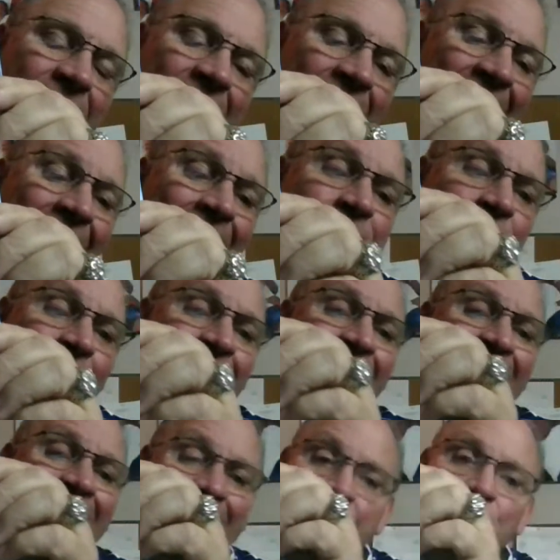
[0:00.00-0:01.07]

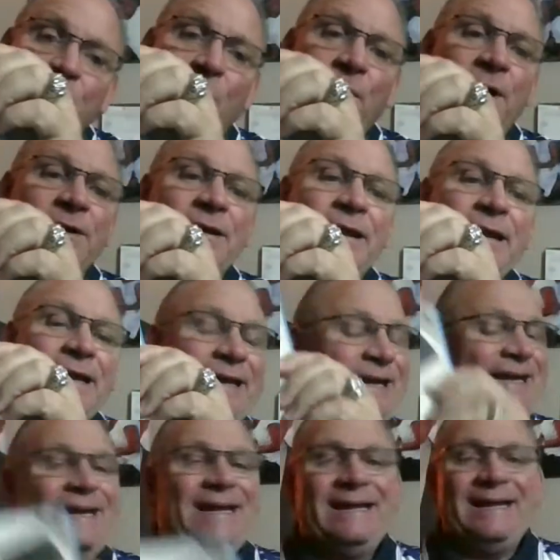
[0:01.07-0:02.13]
had one.
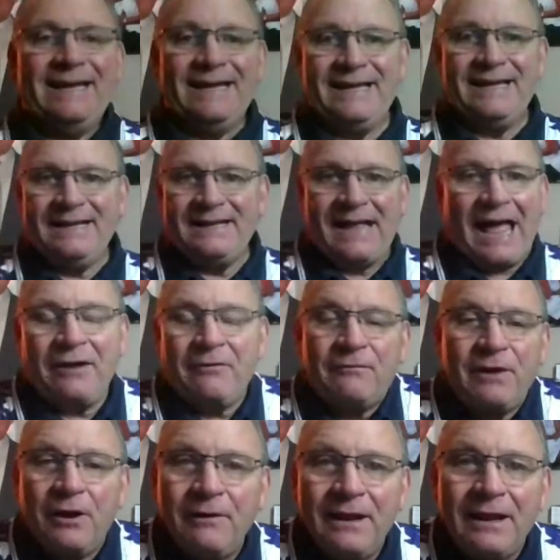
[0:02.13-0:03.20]
I don't
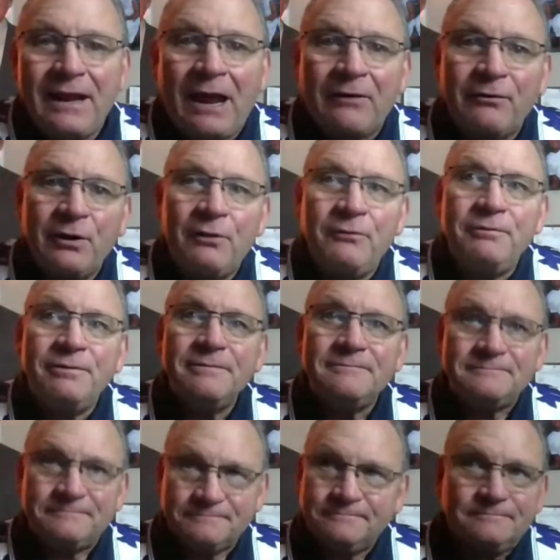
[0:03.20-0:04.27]
know.
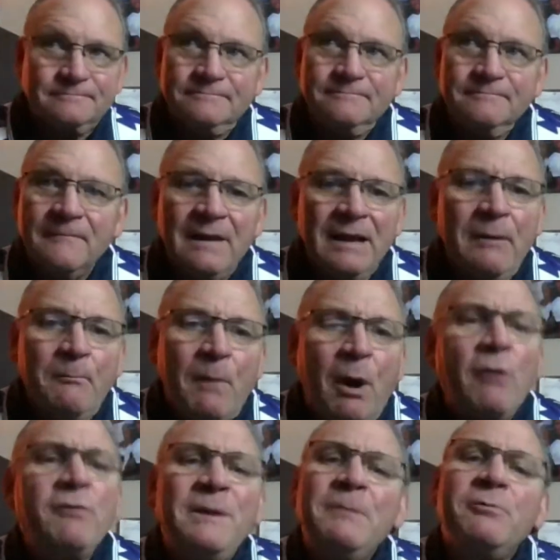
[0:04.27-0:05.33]

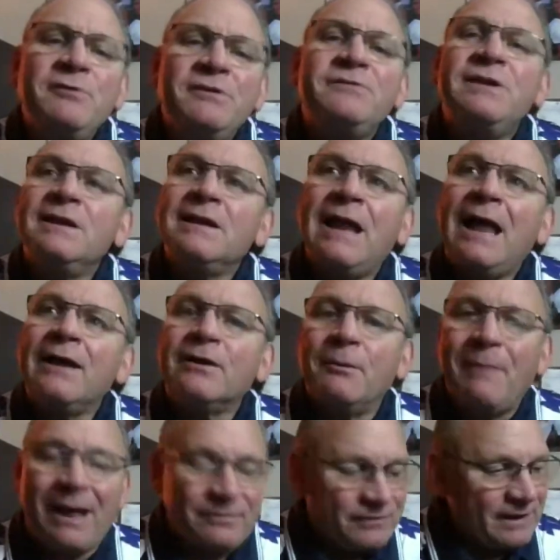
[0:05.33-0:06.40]
Most people just didn't like them.
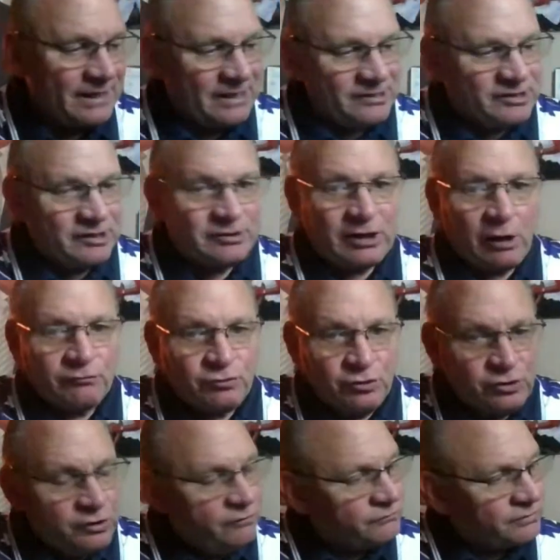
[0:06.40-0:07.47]
I think it's just because you're
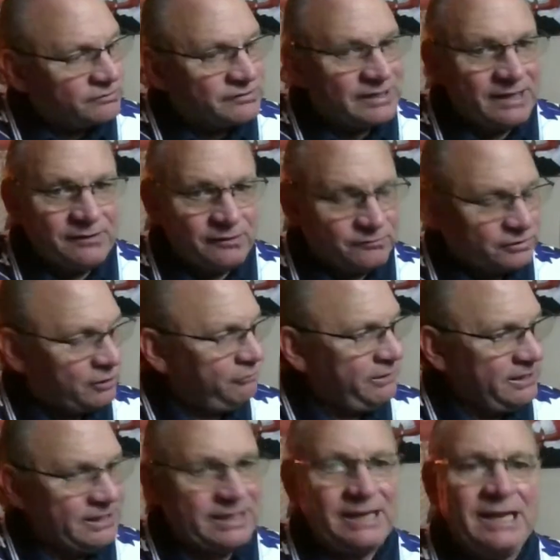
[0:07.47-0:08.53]
used to seeing the
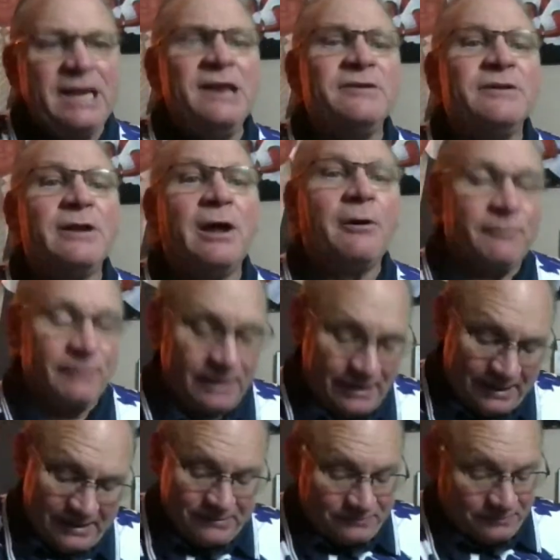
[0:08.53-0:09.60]
tuning keys and all
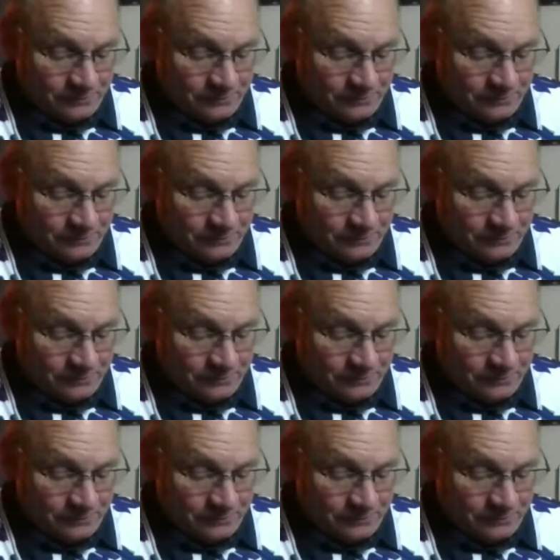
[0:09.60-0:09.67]
that.